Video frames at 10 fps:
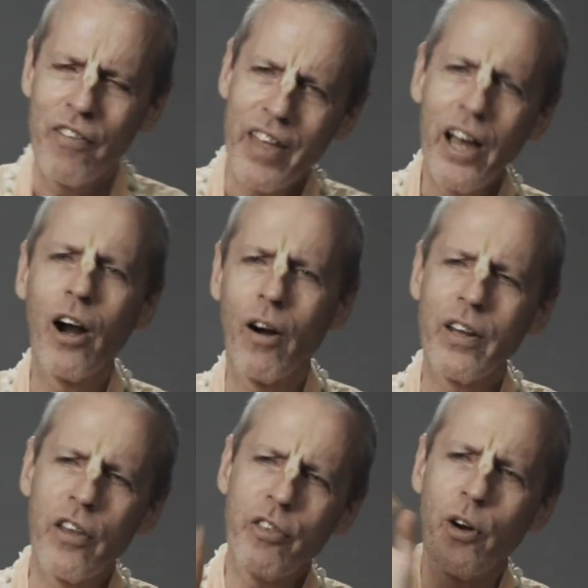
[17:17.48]
There,
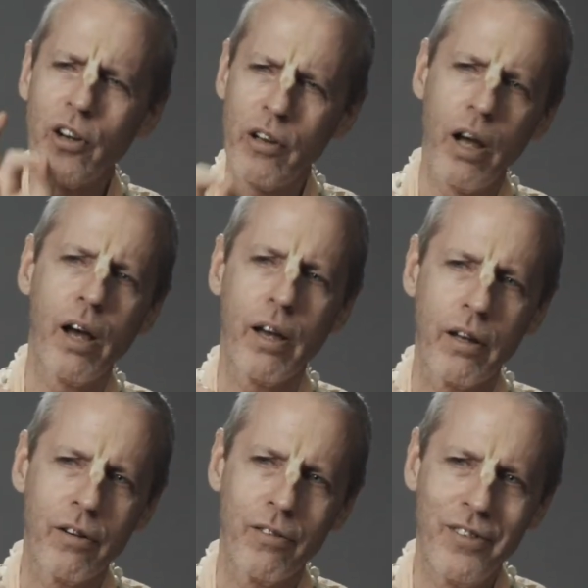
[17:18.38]
in the third
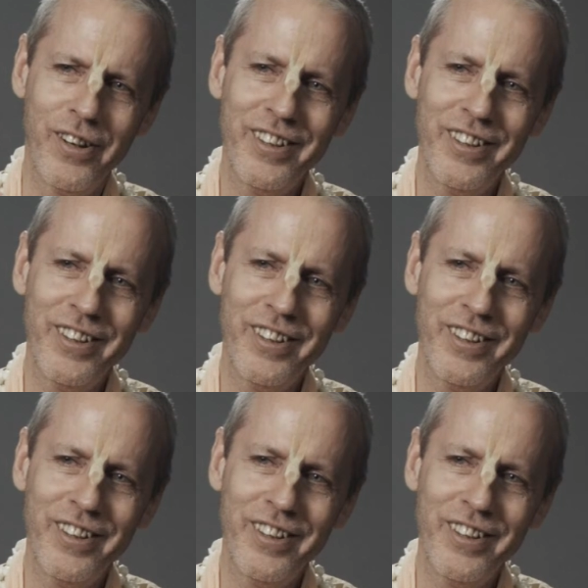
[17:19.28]
line,